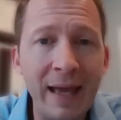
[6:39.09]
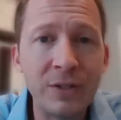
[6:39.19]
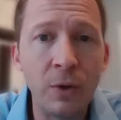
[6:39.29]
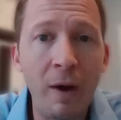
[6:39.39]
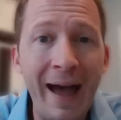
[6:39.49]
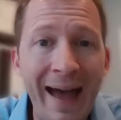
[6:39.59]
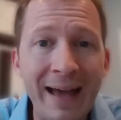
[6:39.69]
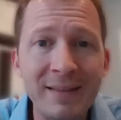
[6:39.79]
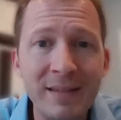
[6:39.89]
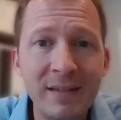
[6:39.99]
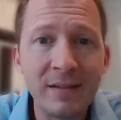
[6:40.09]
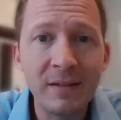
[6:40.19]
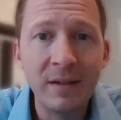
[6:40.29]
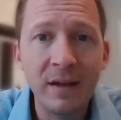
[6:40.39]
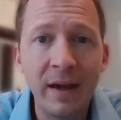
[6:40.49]
using the handle
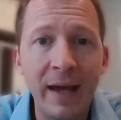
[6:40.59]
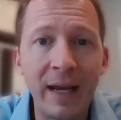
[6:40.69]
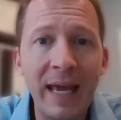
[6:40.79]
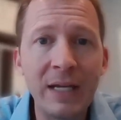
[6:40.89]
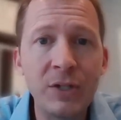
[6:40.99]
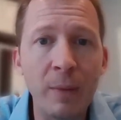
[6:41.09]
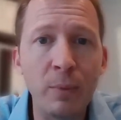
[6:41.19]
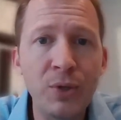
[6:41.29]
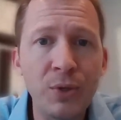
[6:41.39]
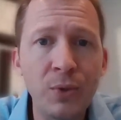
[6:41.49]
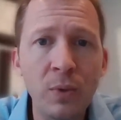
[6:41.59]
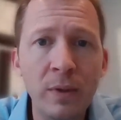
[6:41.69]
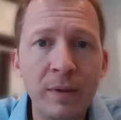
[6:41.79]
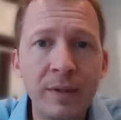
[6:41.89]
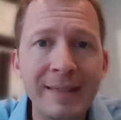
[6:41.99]
at
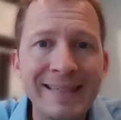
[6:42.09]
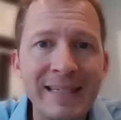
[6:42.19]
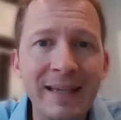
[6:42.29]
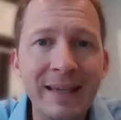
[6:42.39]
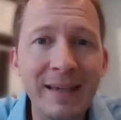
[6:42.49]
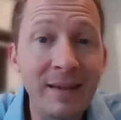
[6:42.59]
LAWTECHLLC.